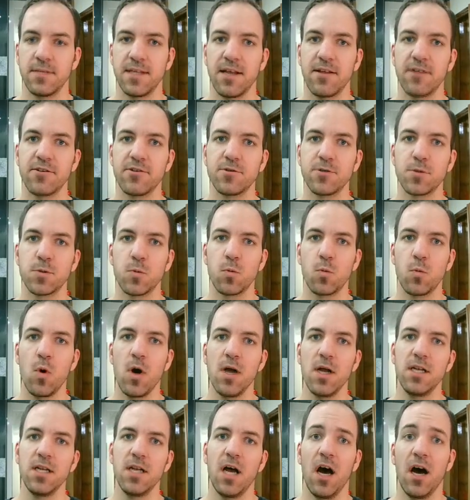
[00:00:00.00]
Well, there's
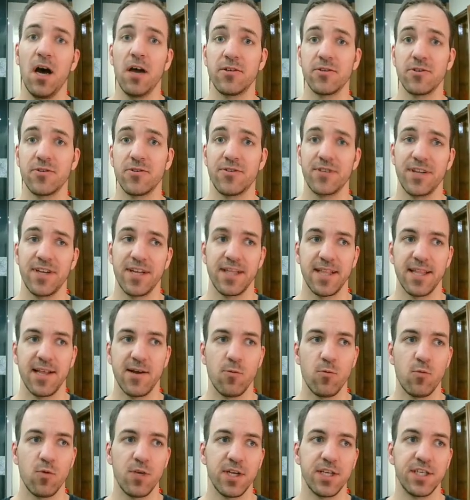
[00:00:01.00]
one other thing
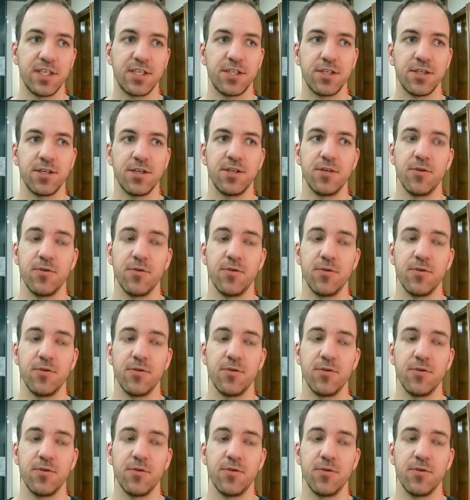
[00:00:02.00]
that we should